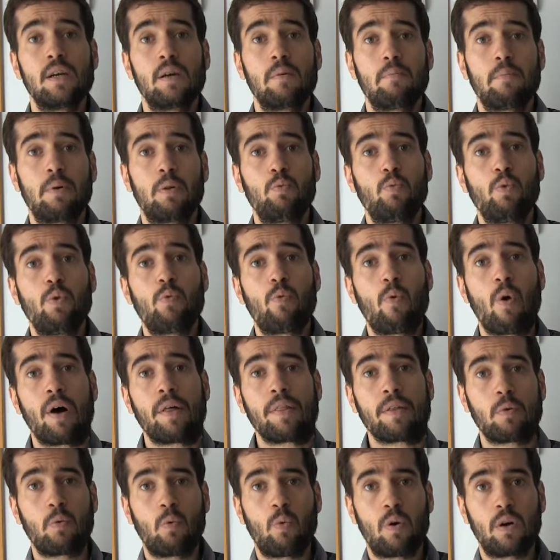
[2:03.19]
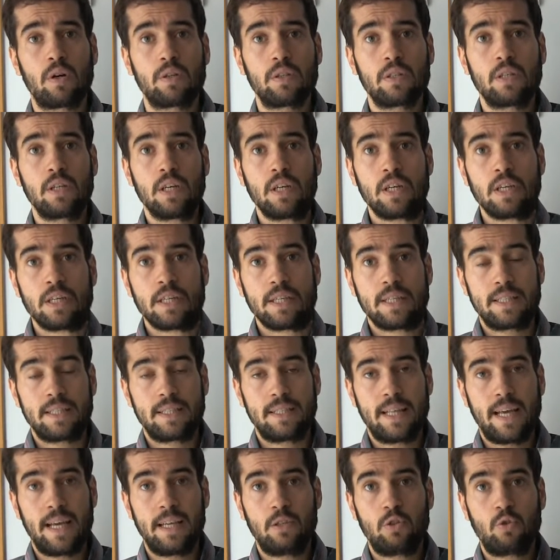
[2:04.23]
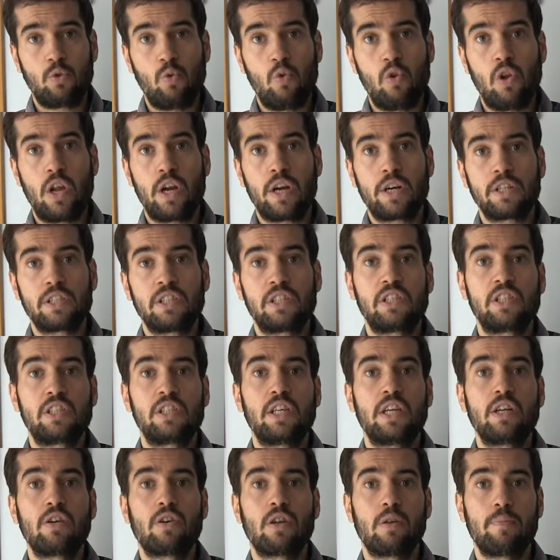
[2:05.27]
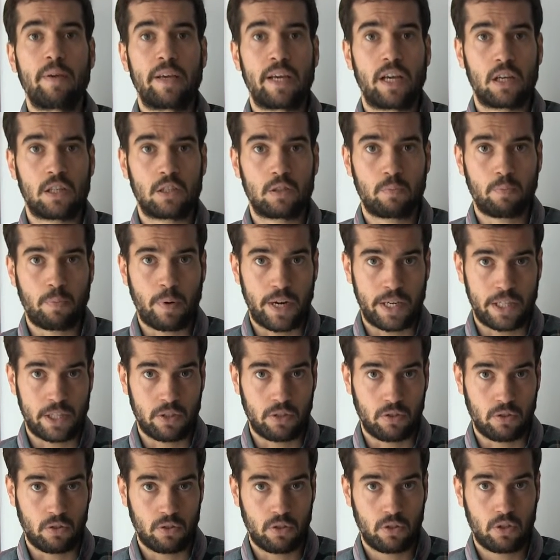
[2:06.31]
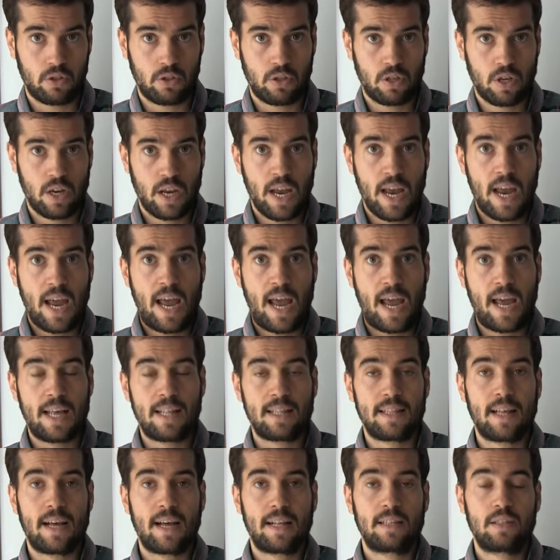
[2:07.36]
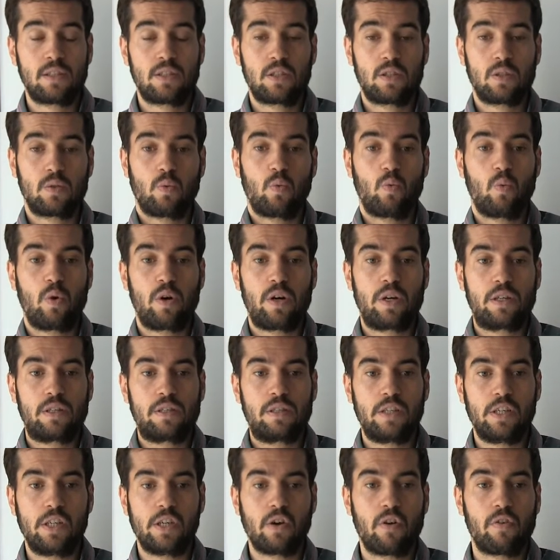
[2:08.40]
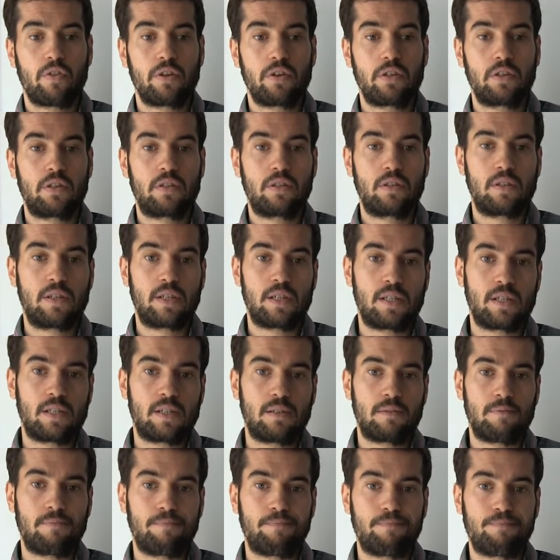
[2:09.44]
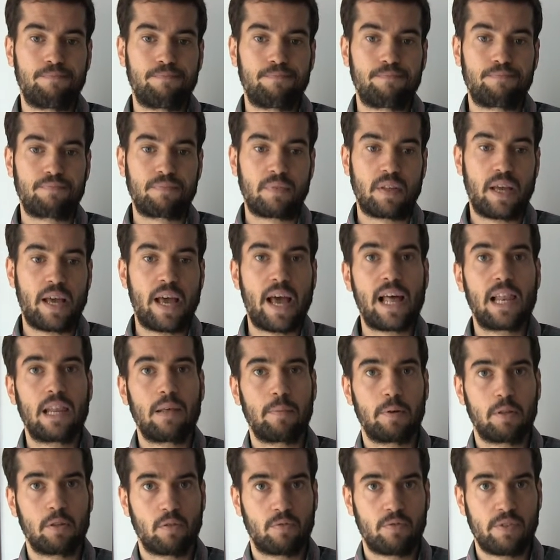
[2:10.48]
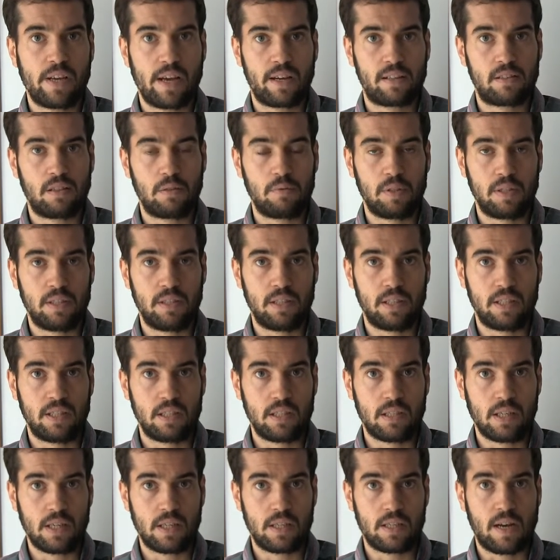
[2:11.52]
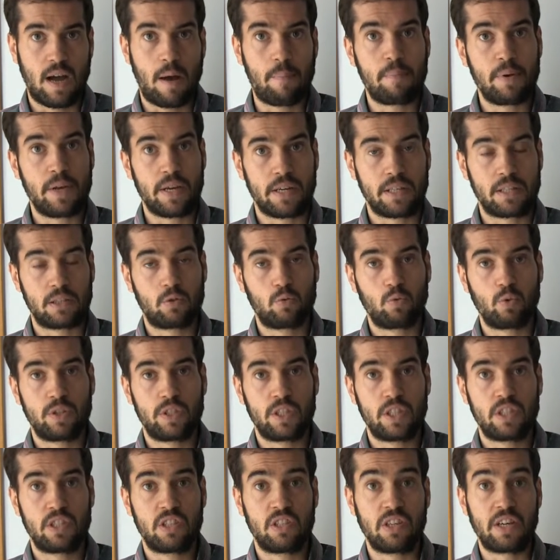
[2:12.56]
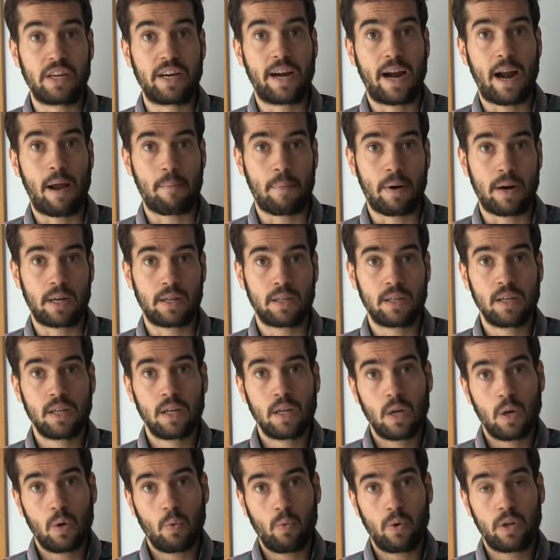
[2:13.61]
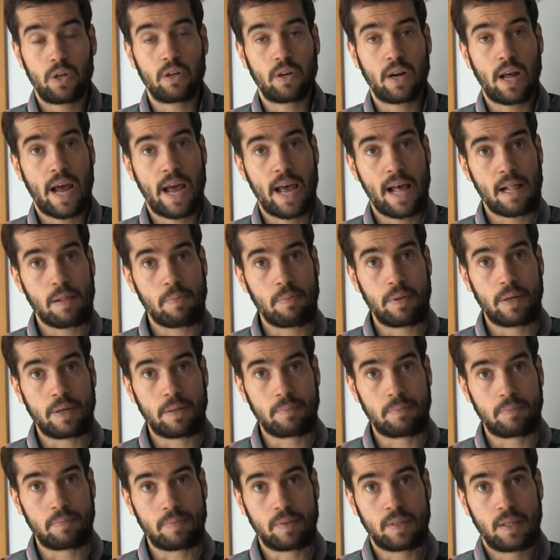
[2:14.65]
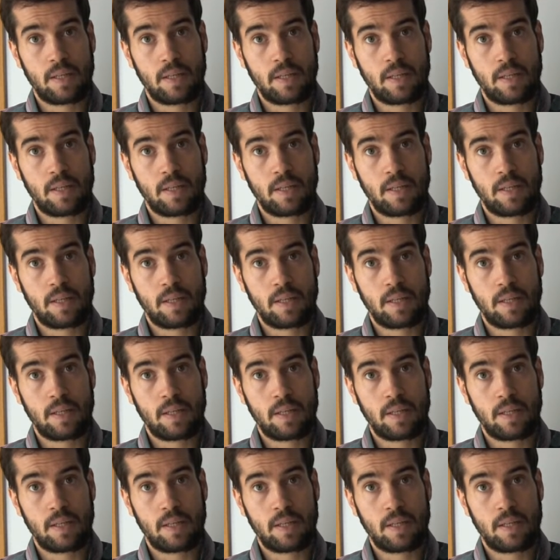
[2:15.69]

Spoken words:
but we rather want they to learn synonymic expressions, and that's where the other element of the activity appears, which is the grammar. We're gonna help them